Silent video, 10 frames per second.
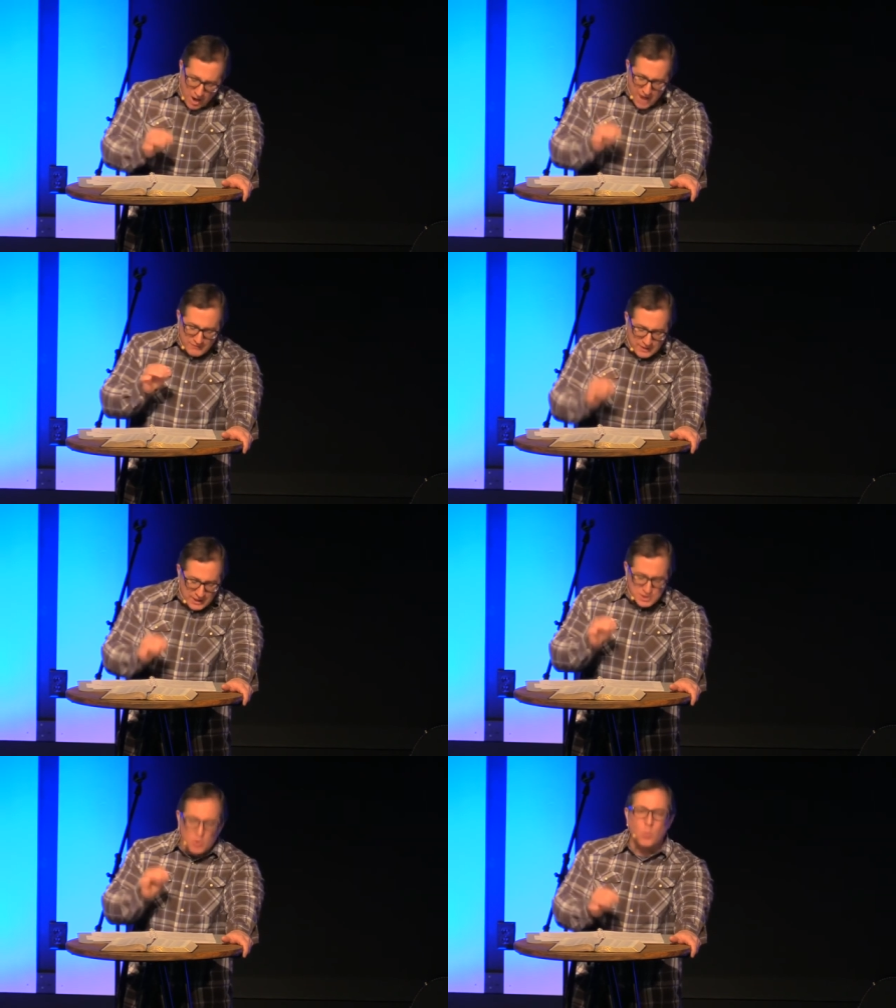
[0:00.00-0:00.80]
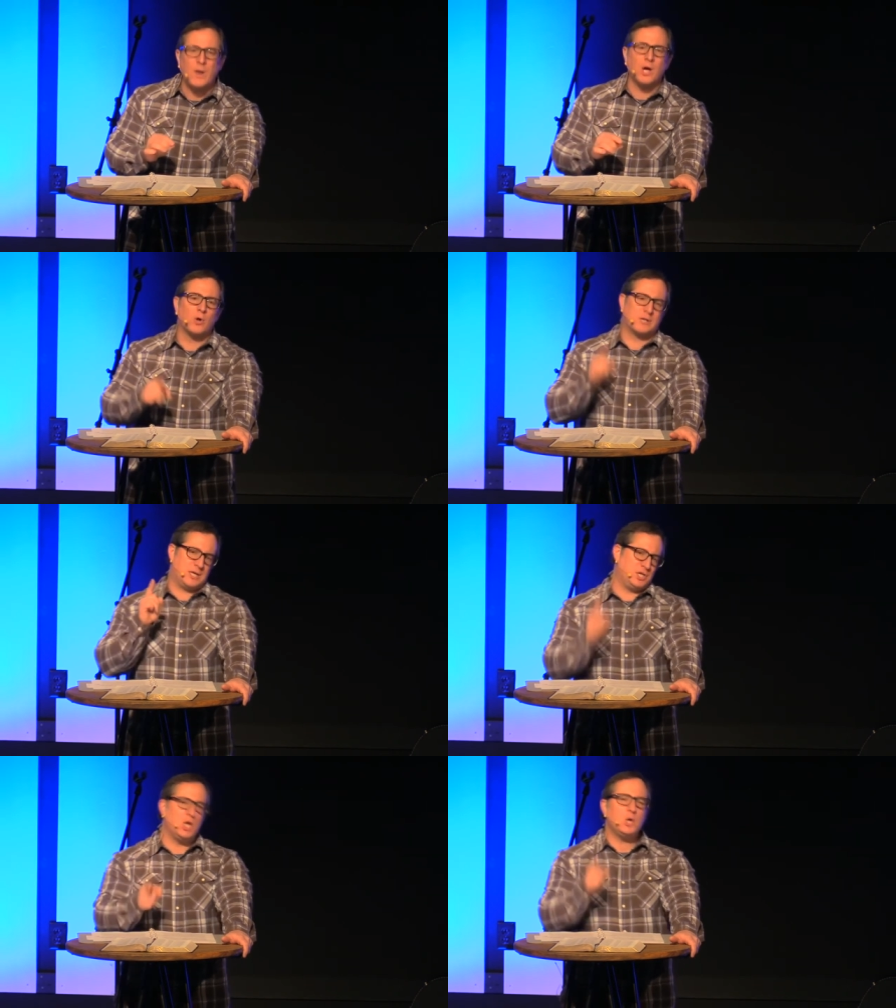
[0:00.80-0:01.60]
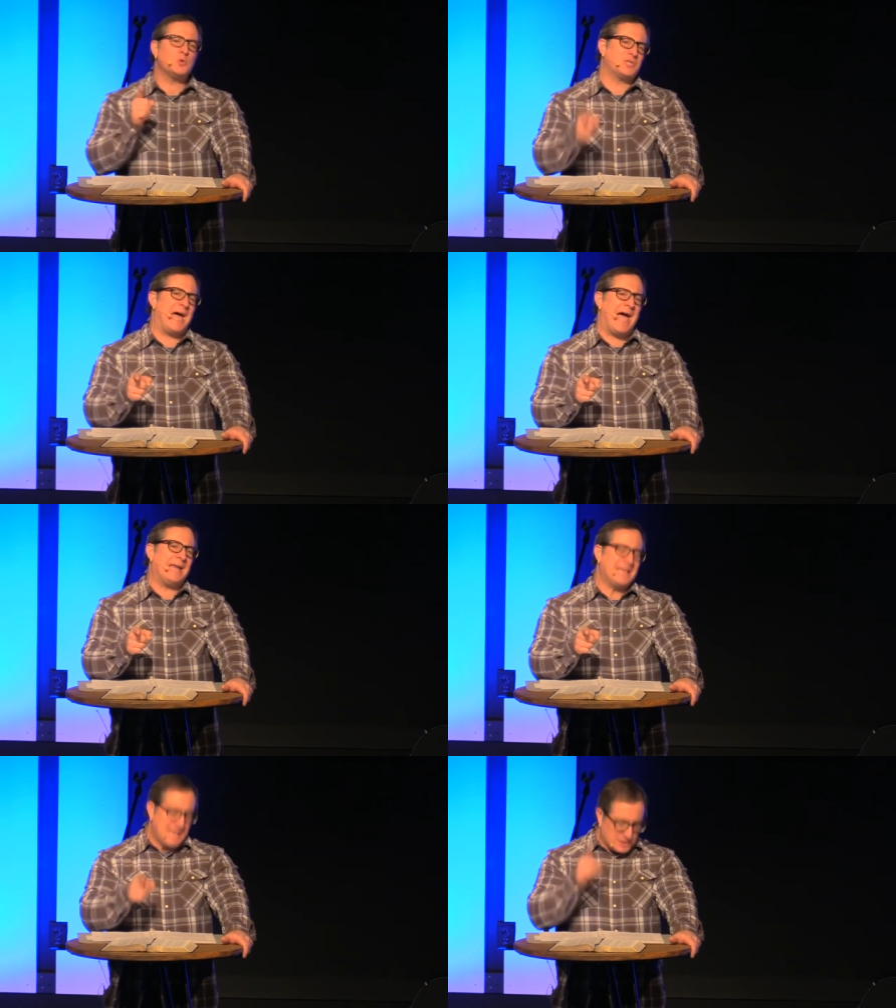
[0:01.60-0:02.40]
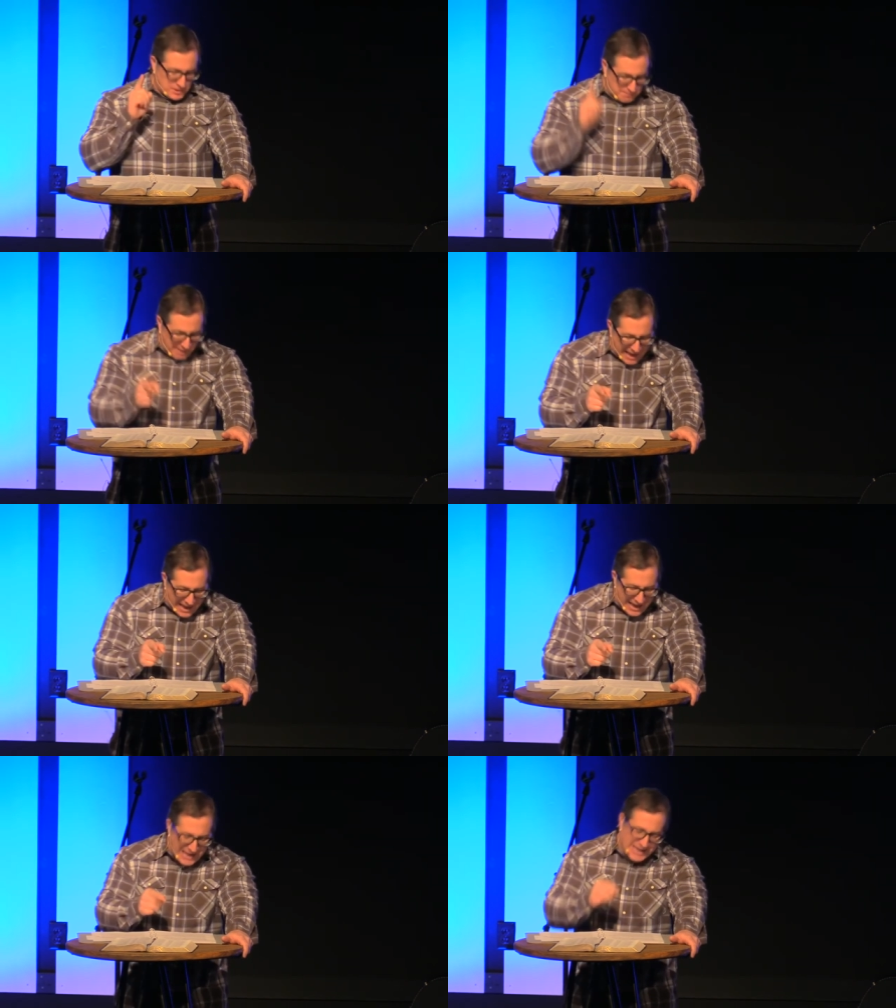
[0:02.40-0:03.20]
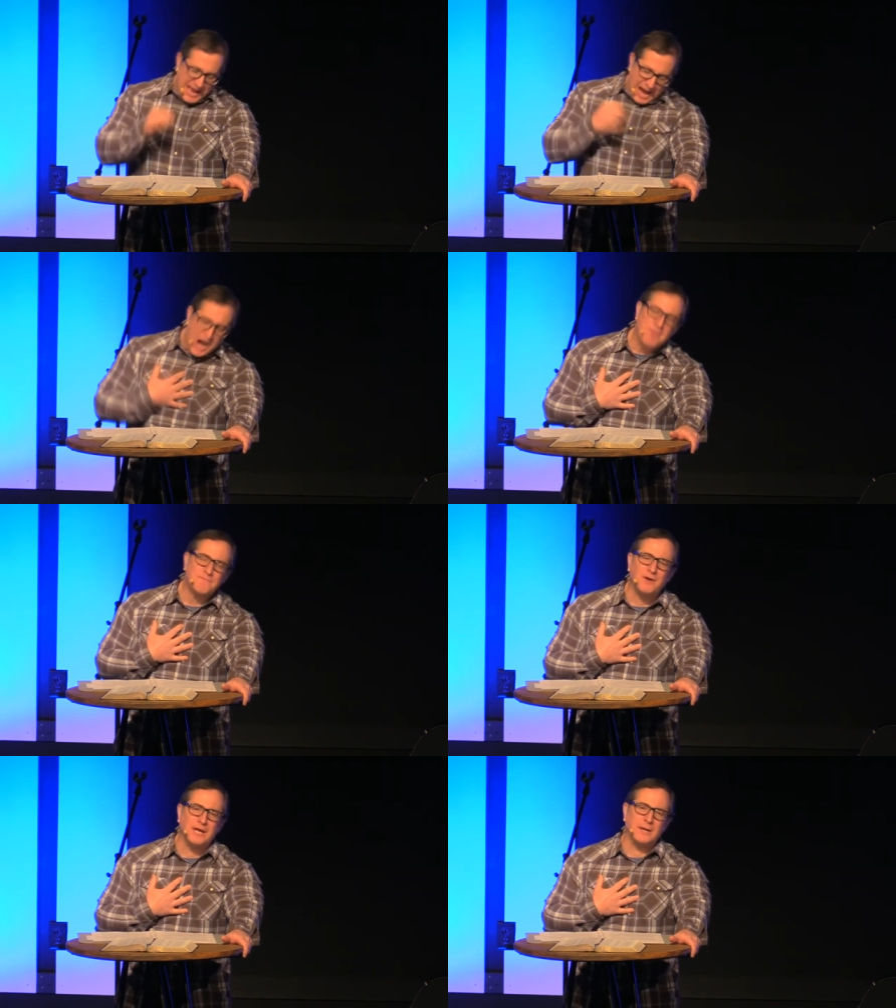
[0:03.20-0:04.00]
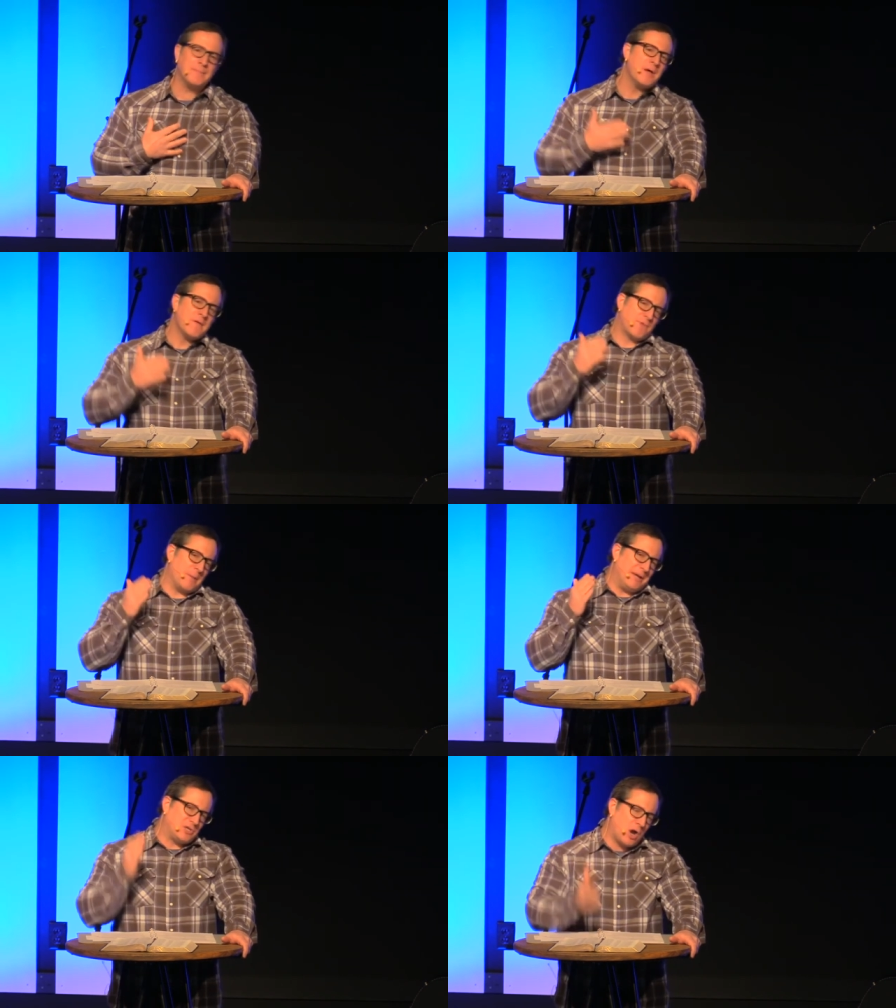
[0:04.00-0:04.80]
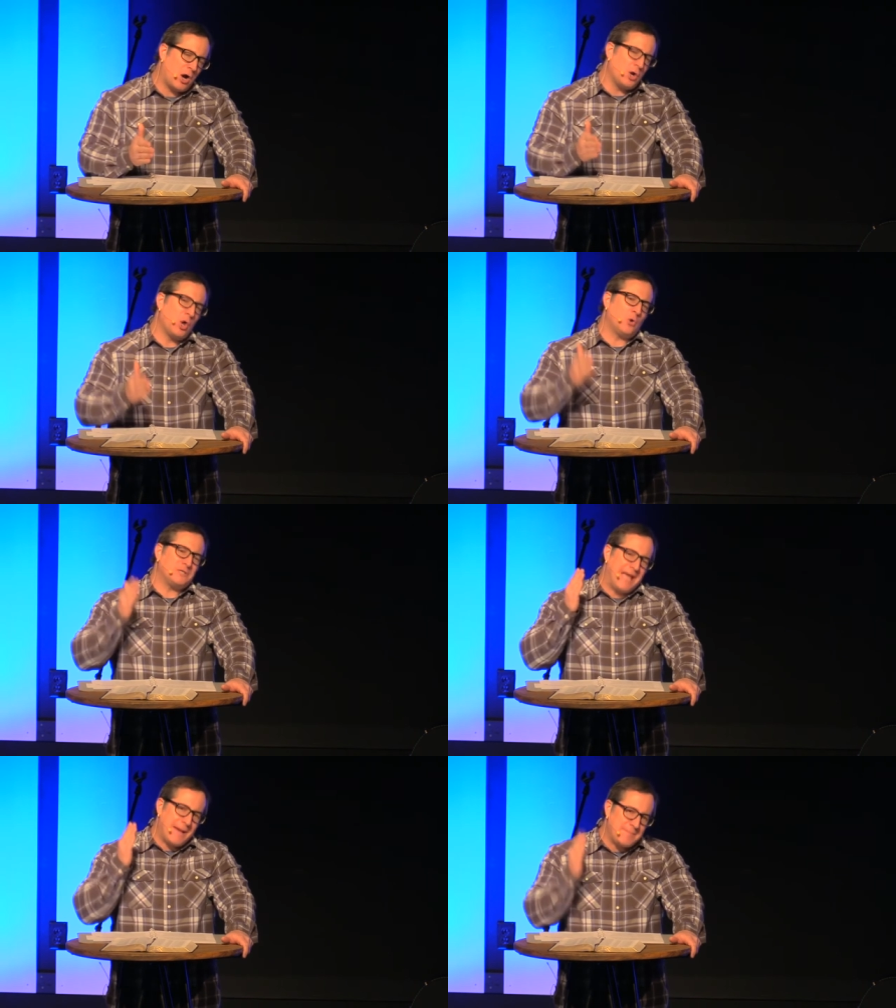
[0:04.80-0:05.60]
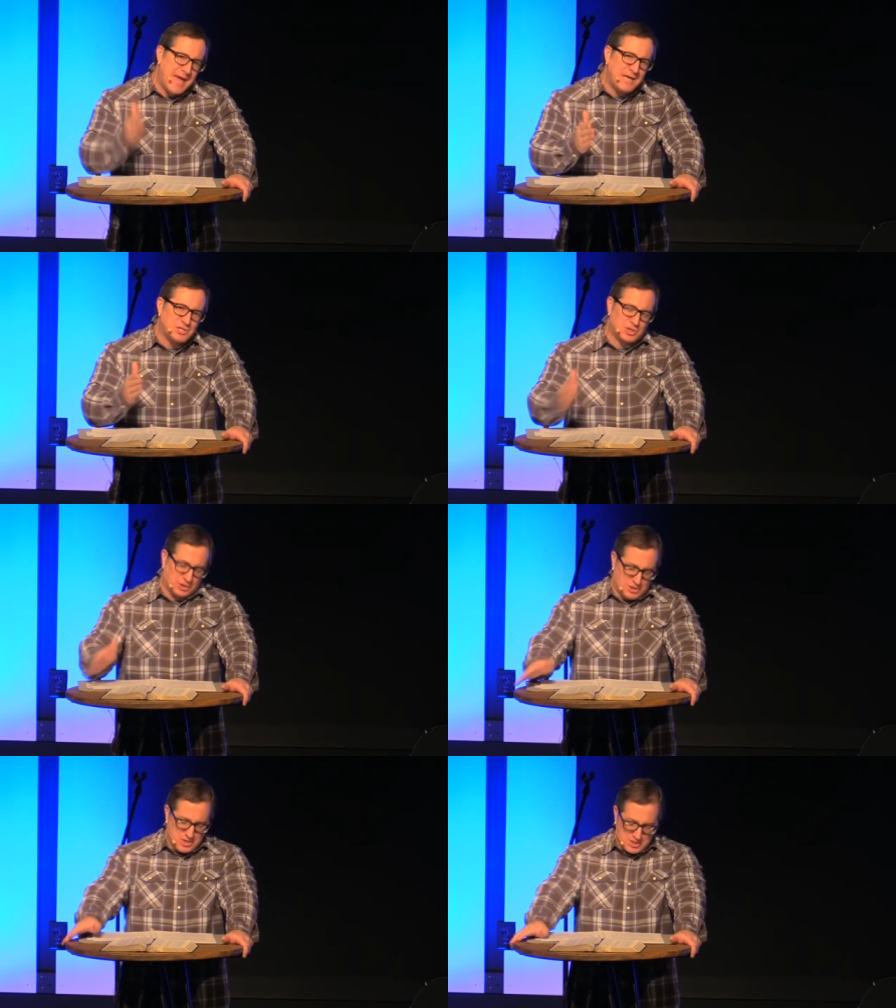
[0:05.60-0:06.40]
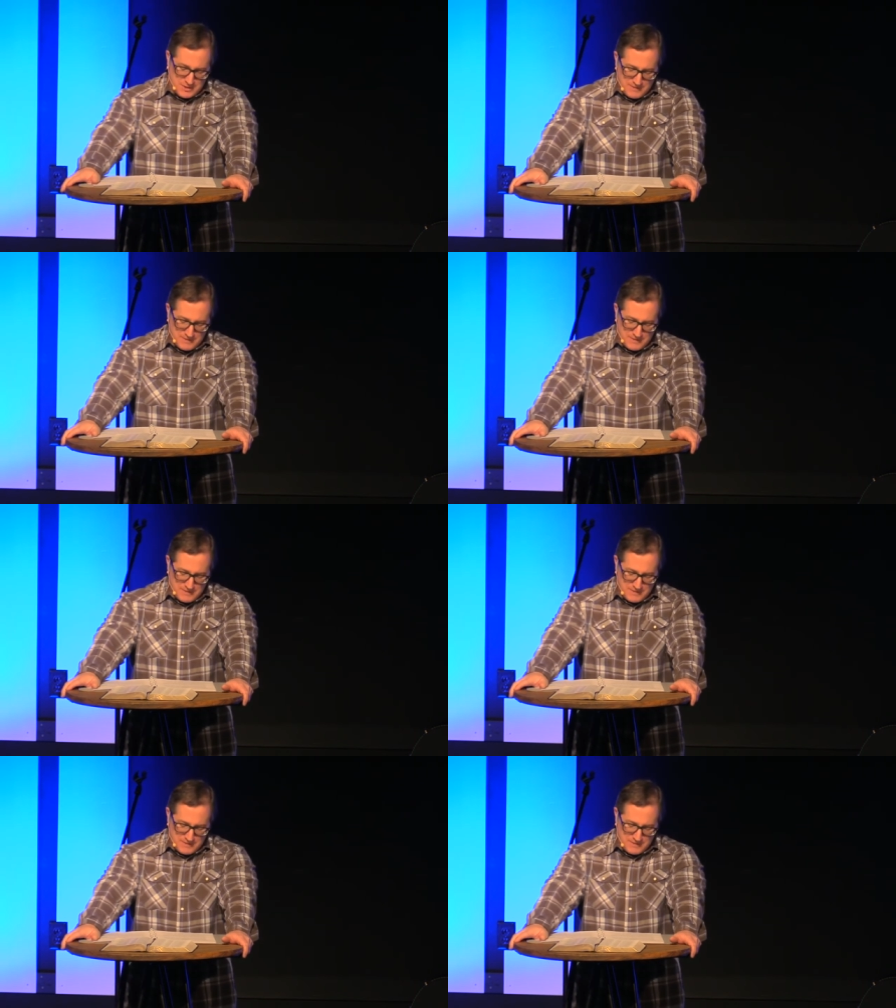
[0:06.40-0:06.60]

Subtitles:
providential will can use that to buy our freedom from eternal damnation,